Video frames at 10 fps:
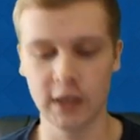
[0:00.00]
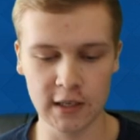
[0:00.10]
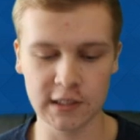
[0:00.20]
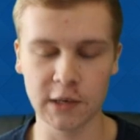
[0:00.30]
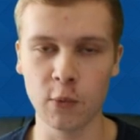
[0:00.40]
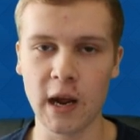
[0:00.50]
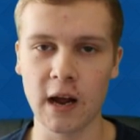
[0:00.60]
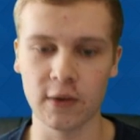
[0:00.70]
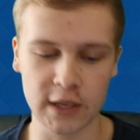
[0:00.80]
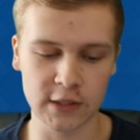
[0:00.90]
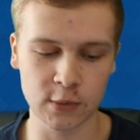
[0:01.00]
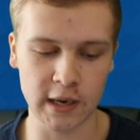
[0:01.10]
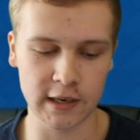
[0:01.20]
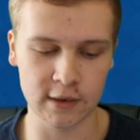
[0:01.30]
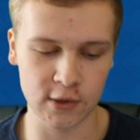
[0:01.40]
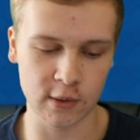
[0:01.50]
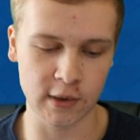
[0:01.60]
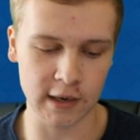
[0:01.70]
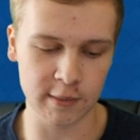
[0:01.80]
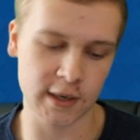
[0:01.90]
he said, wow, that's why I didn't do
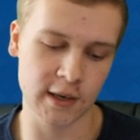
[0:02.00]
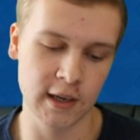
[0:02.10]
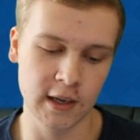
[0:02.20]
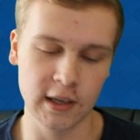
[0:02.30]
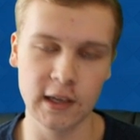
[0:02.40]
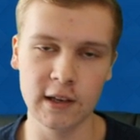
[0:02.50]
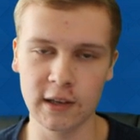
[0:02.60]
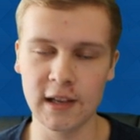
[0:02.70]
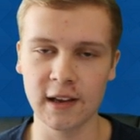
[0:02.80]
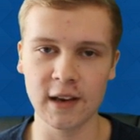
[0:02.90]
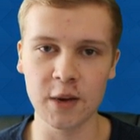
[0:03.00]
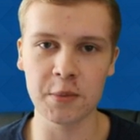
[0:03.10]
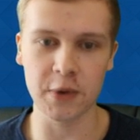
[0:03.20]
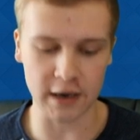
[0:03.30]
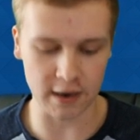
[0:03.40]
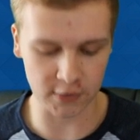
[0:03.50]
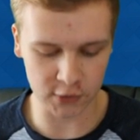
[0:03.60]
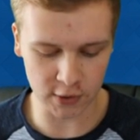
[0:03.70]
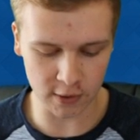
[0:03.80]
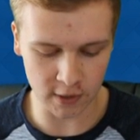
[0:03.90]
it. I mean, he, he can hear me right now.
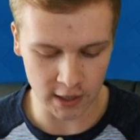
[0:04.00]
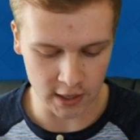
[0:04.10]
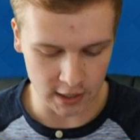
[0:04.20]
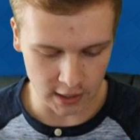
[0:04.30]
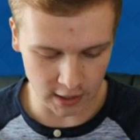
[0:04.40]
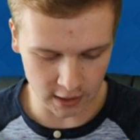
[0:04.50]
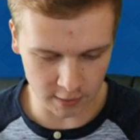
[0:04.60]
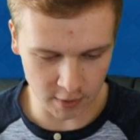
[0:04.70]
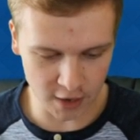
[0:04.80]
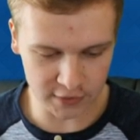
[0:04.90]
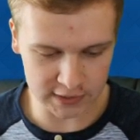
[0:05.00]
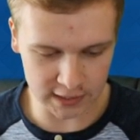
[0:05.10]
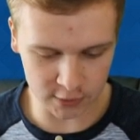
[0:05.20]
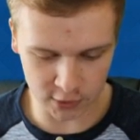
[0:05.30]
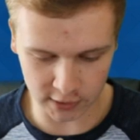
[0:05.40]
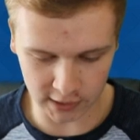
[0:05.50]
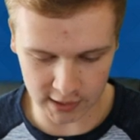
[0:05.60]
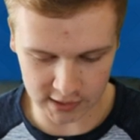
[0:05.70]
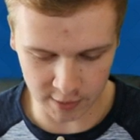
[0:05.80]
So, um, obviously, I was joking, guys.